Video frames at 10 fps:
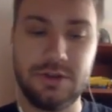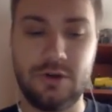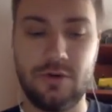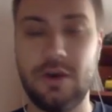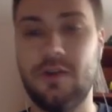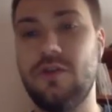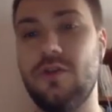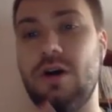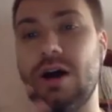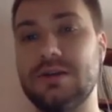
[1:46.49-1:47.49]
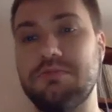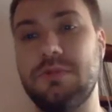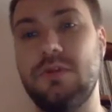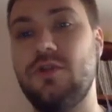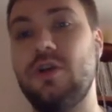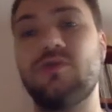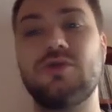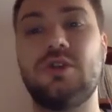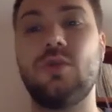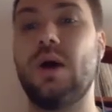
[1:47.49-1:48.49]
So if you're
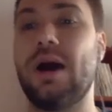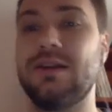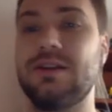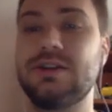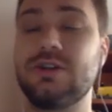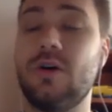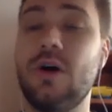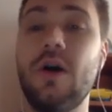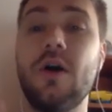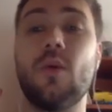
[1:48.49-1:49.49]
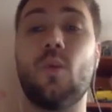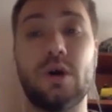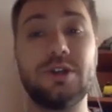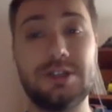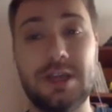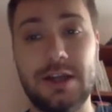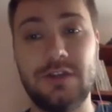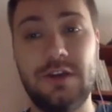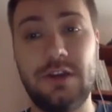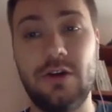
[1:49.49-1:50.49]
interested why it is so, watch the
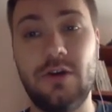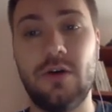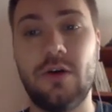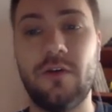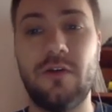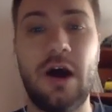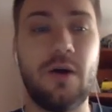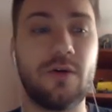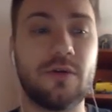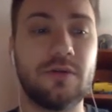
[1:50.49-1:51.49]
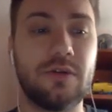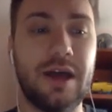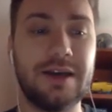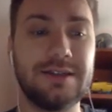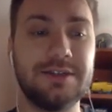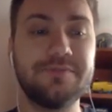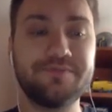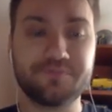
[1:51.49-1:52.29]
second video of our classes.